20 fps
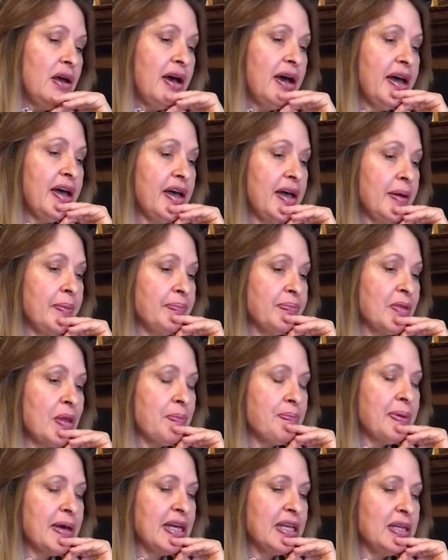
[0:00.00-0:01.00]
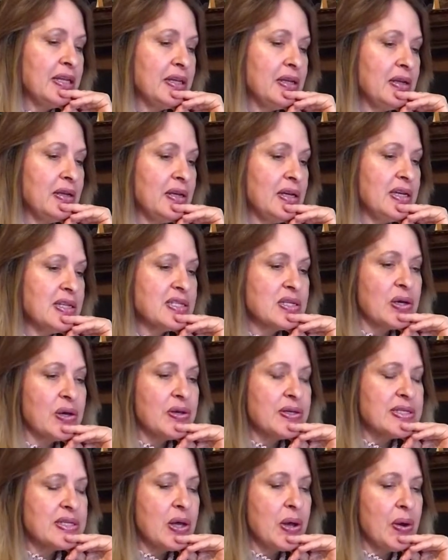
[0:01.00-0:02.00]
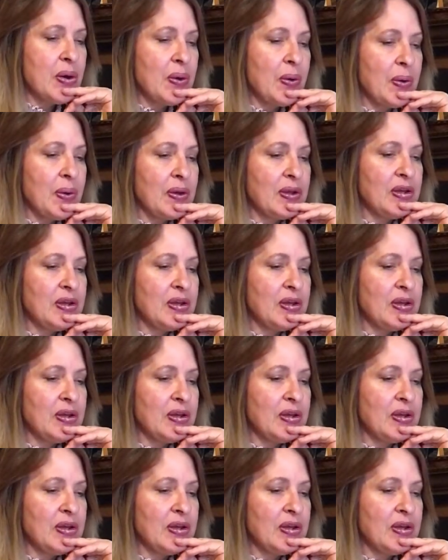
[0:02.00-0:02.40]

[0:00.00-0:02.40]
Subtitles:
but it's also,